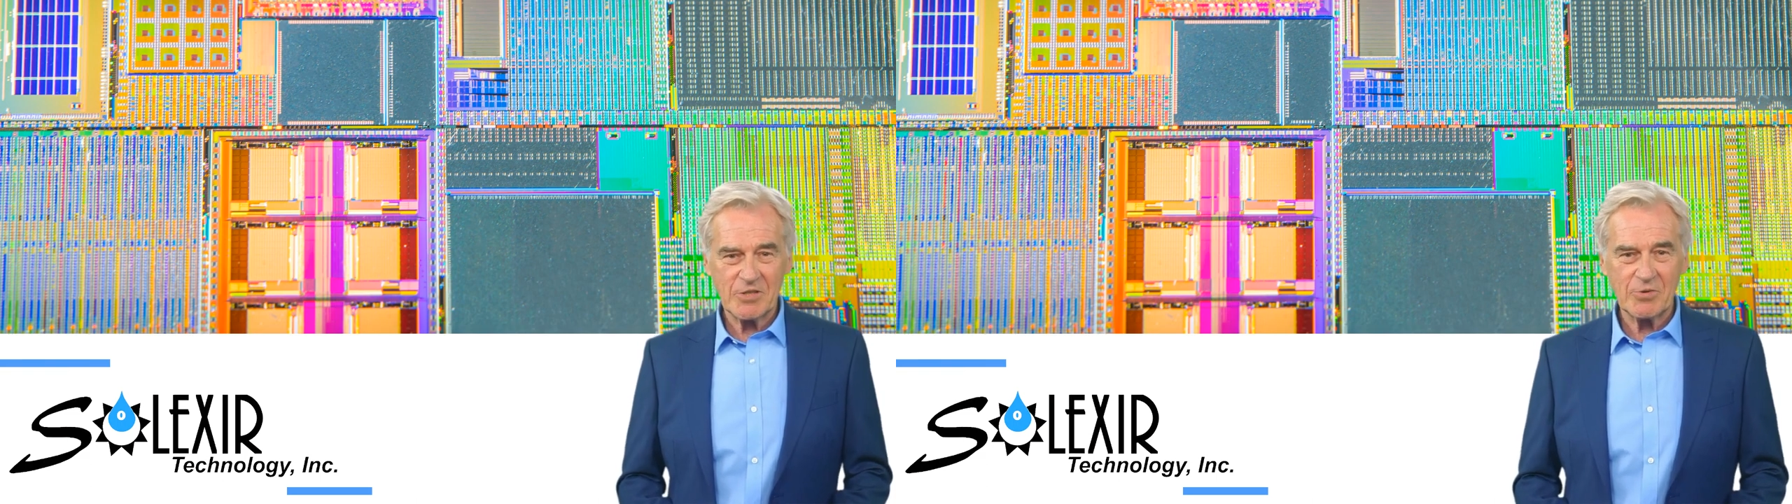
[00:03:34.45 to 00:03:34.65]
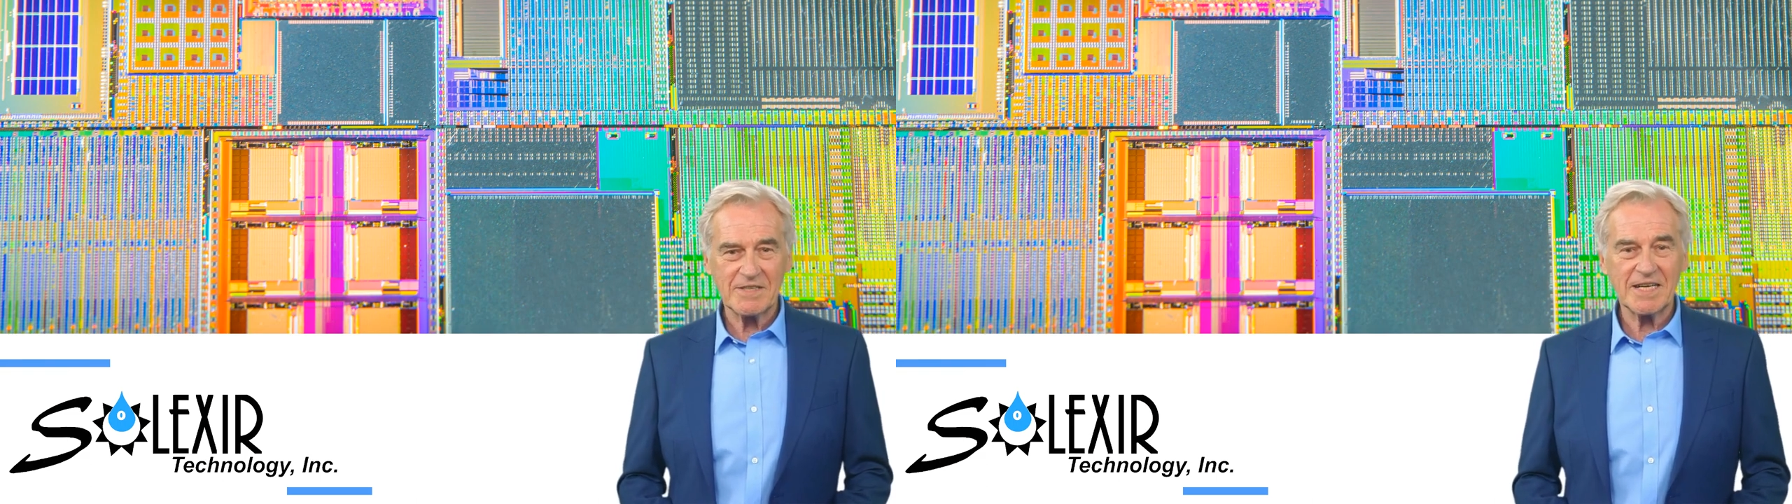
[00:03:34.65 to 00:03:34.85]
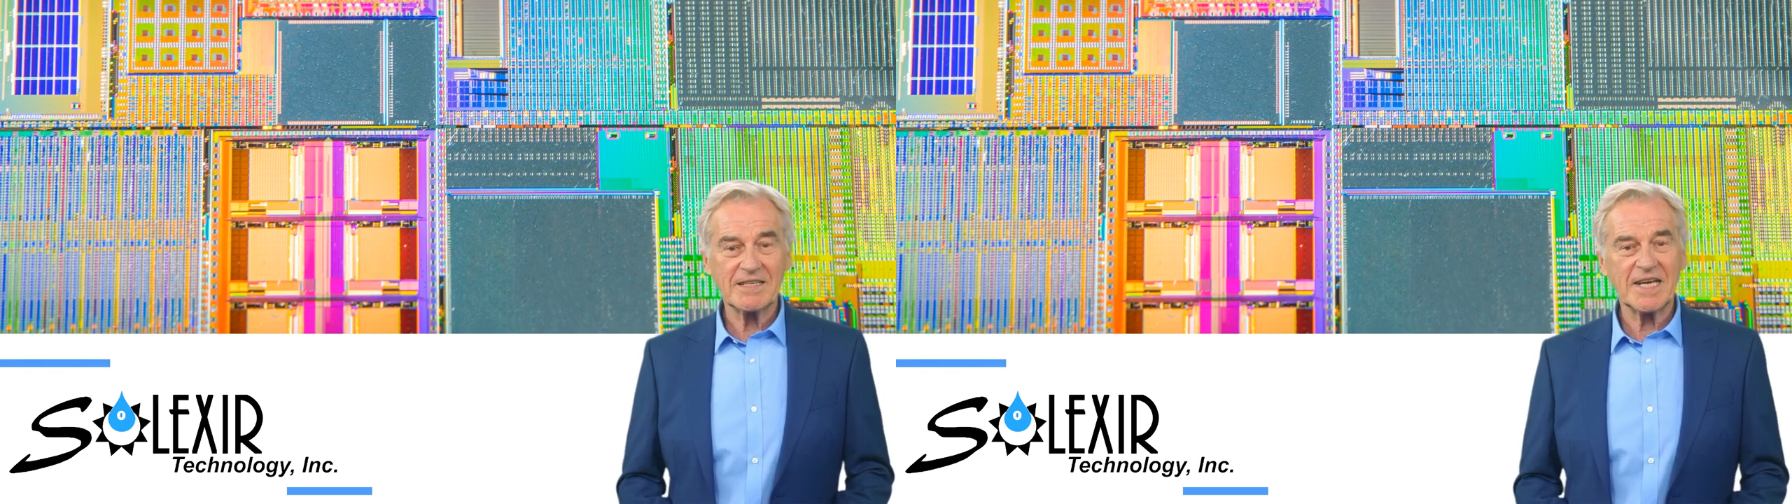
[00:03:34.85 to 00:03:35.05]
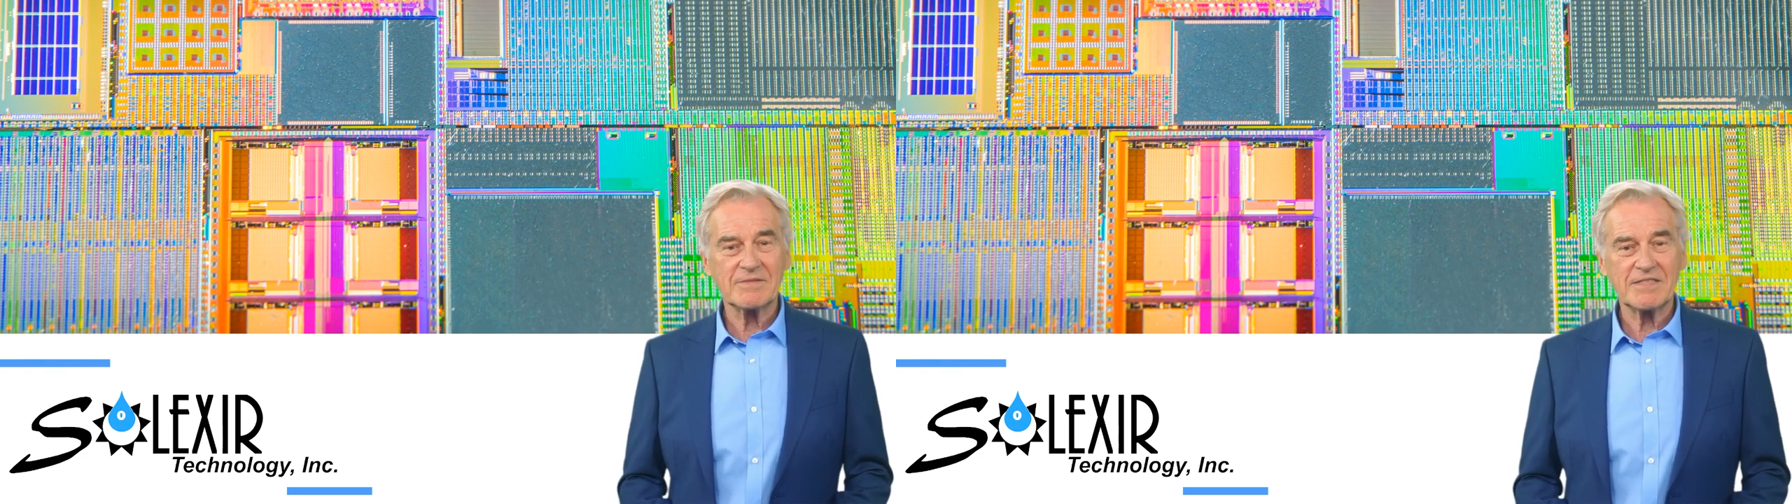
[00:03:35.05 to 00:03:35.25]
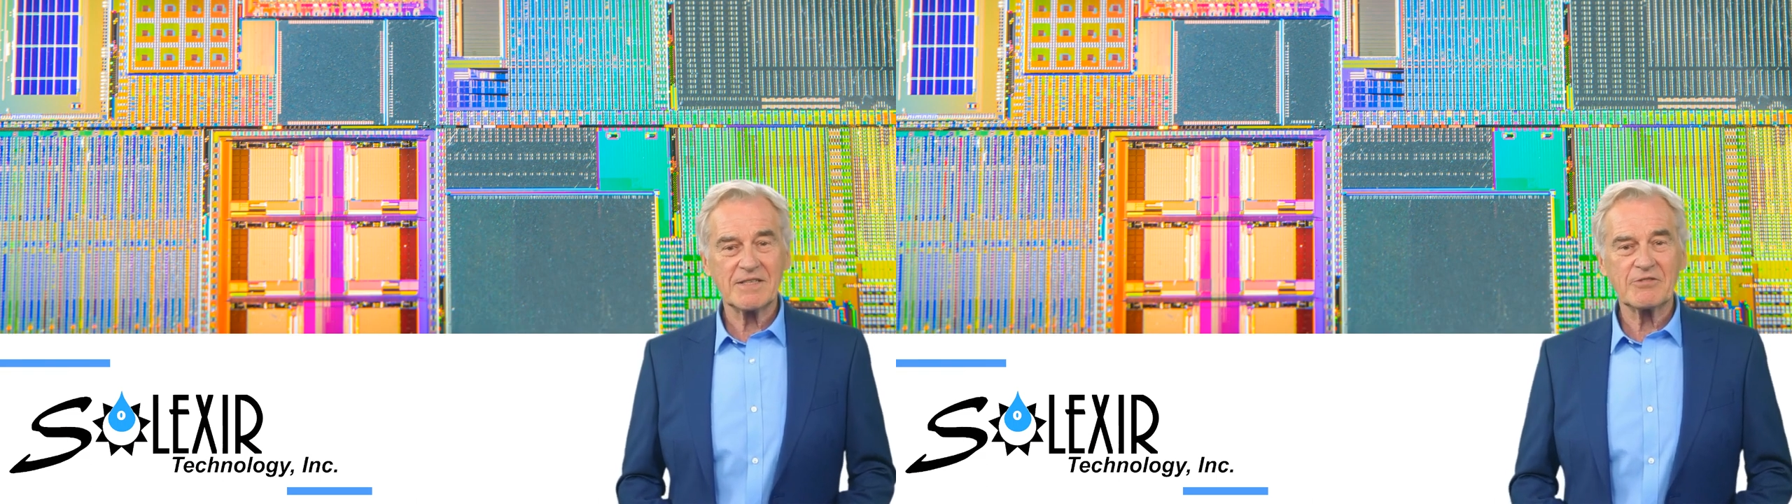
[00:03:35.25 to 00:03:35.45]
you with
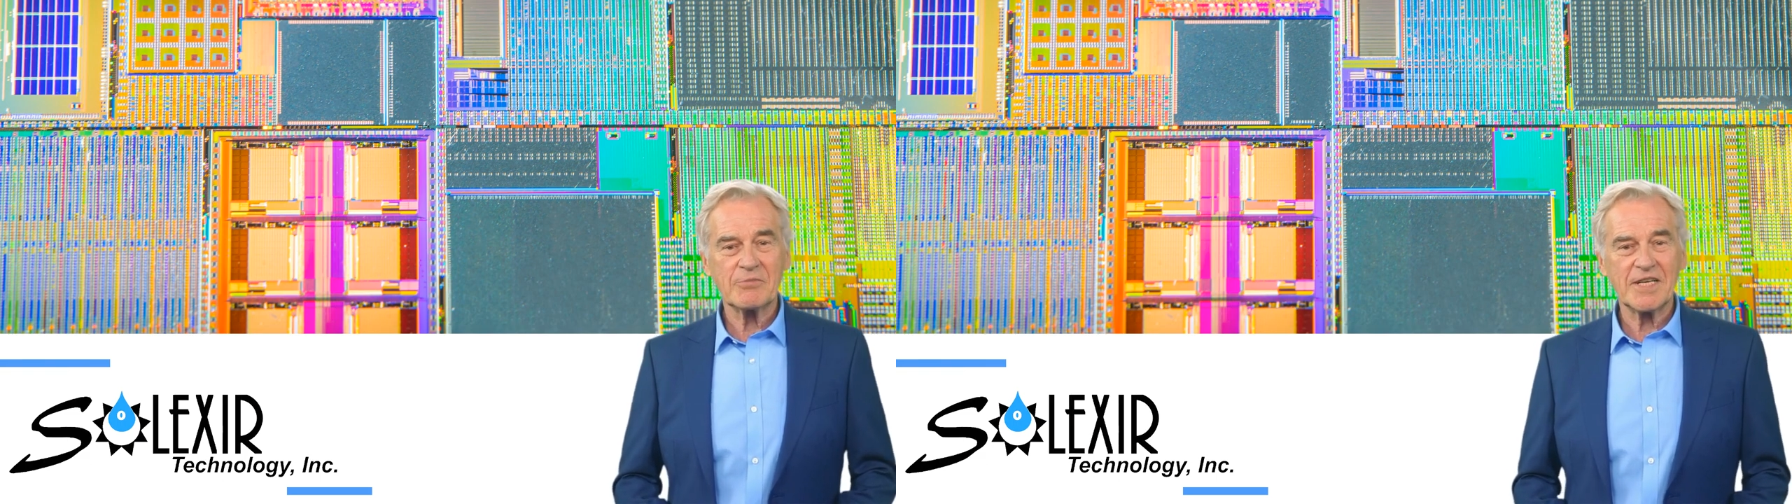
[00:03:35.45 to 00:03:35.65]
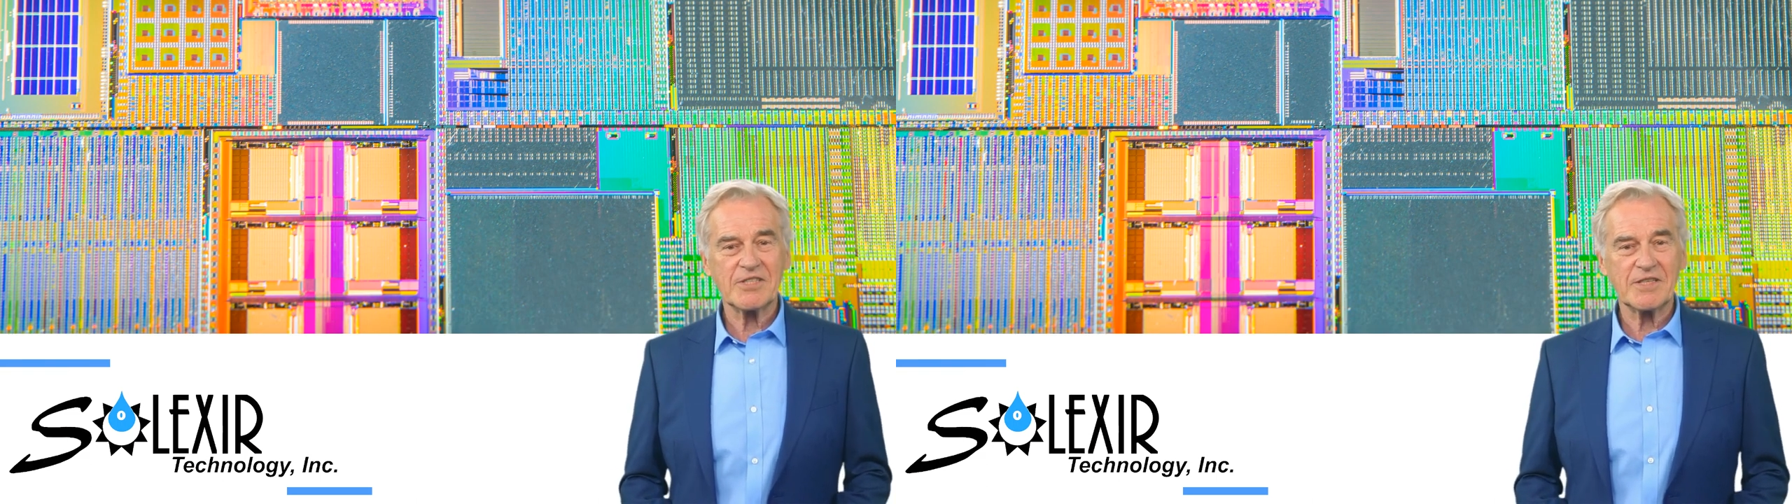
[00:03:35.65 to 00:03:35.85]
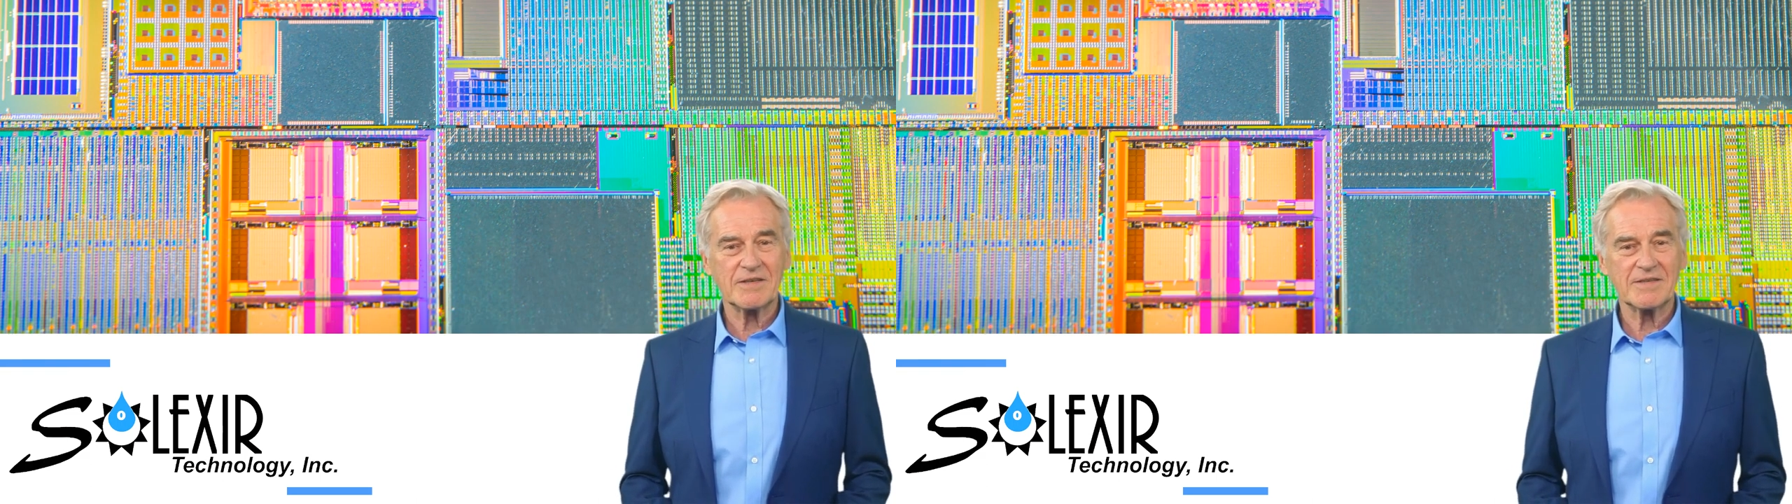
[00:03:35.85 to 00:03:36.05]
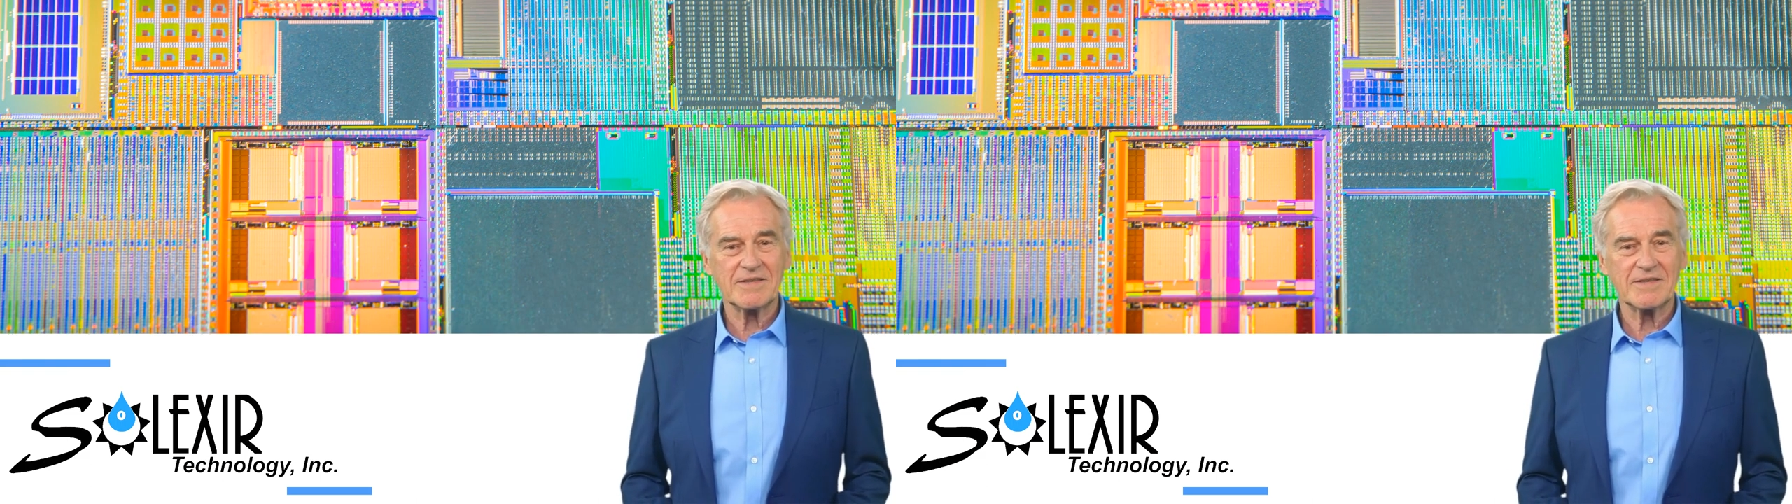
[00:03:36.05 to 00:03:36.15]
in-depth information